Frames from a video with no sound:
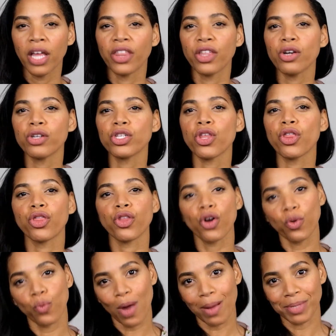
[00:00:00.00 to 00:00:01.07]
There's a
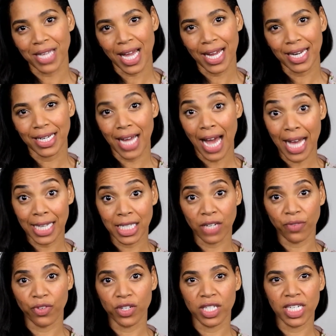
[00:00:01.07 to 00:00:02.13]
third website,
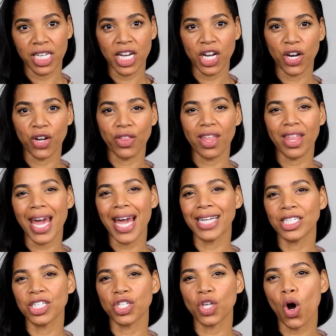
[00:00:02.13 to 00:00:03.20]
Casting Frontier, that
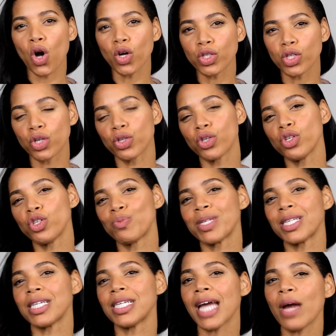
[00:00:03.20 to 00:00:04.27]
agents also use,
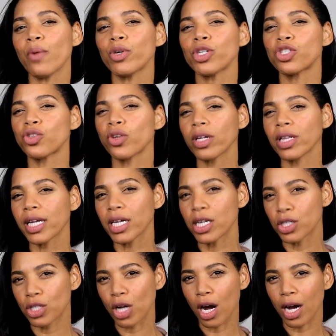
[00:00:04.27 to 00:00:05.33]
but today we're strictly
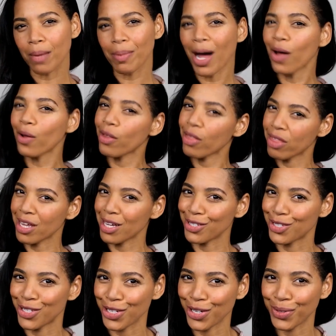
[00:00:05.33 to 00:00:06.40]
going to talk about
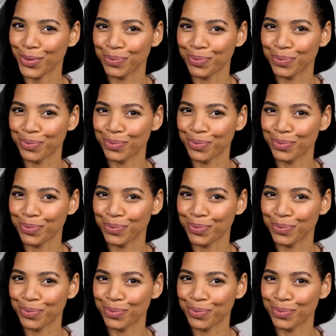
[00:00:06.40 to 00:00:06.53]
these two.